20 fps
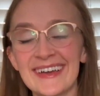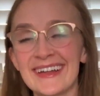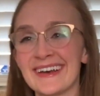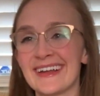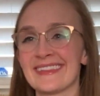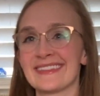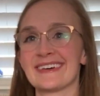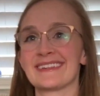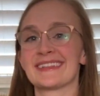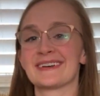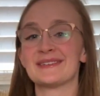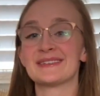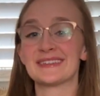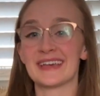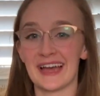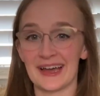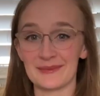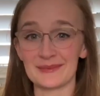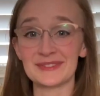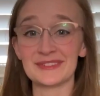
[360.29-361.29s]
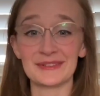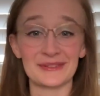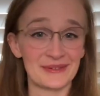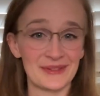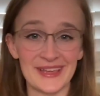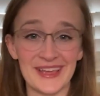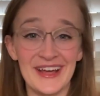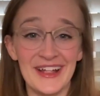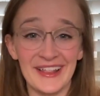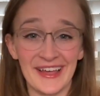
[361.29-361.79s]
And I thought that was
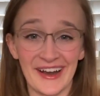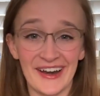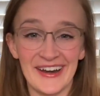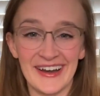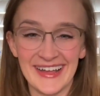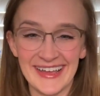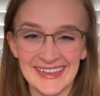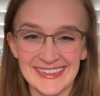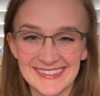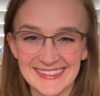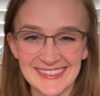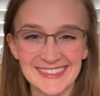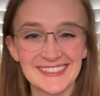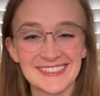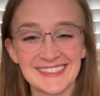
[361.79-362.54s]
absolutely hilarious.